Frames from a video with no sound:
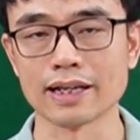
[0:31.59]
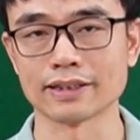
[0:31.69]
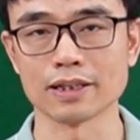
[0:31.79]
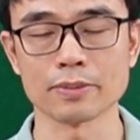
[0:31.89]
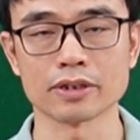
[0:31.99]

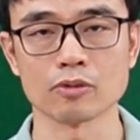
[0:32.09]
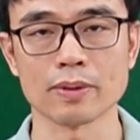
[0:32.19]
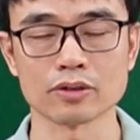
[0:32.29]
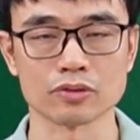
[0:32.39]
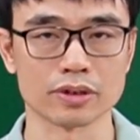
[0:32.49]
is limited to
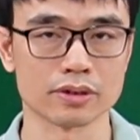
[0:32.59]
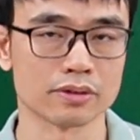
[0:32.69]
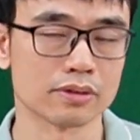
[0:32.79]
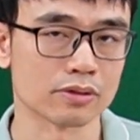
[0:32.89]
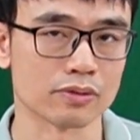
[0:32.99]
about three,
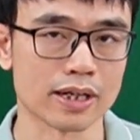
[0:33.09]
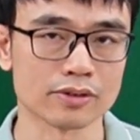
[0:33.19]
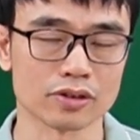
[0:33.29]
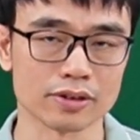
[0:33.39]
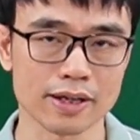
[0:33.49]

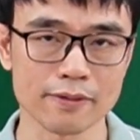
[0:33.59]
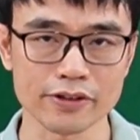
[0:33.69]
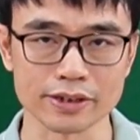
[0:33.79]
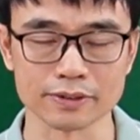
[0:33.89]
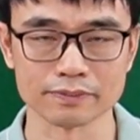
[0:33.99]
328
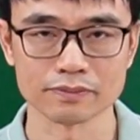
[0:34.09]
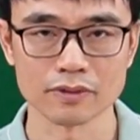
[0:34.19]
feet.